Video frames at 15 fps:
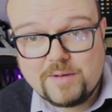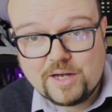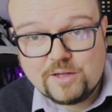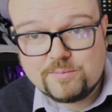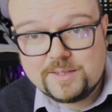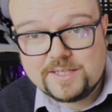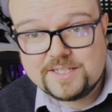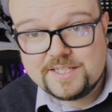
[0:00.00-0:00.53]

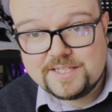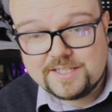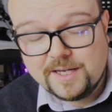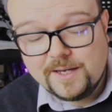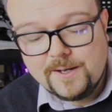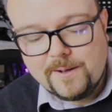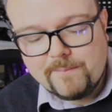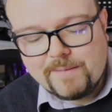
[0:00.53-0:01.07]
mouthpieces,
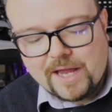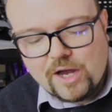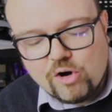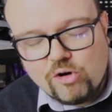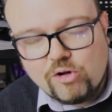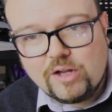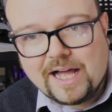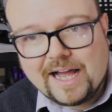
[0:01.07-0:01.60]
they
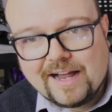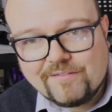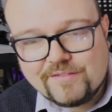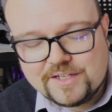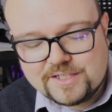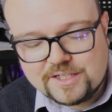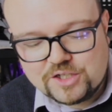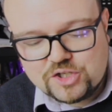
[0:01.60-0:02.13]
all have
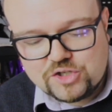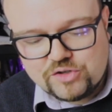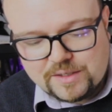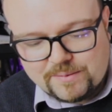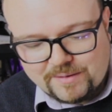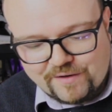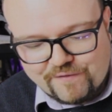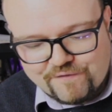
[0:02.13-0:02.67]
this
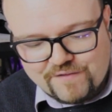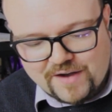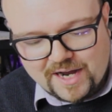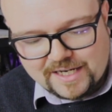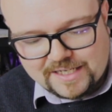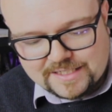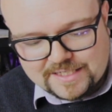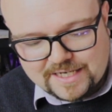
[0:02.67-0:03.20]
extremely
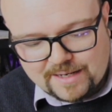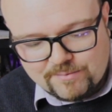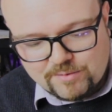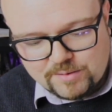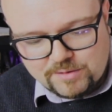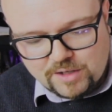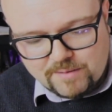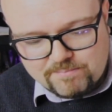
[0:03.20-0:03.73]
fine tip.
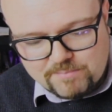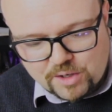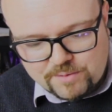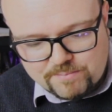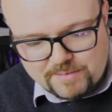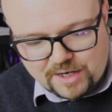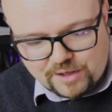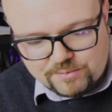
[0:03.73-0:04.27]
A lot of
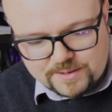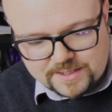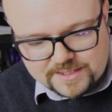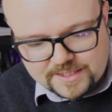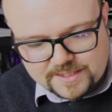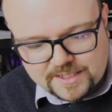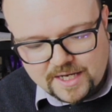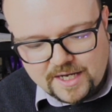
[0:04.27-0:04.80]
modern
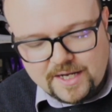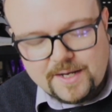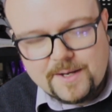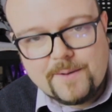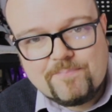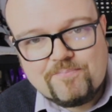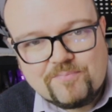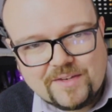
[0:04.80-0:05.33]
mouthpieces,
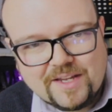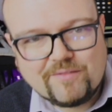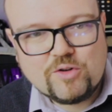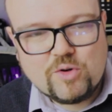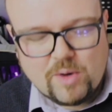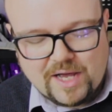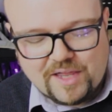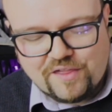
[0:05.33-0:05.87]

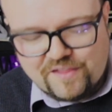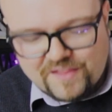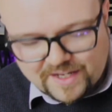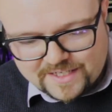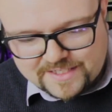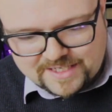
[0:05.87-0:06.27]
quite a thick